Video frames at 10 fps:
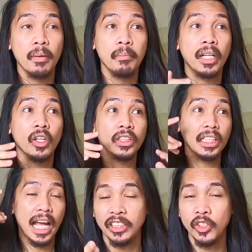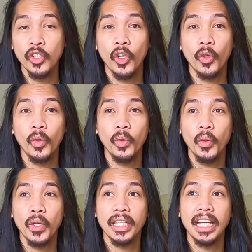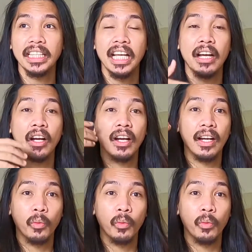because as you know that the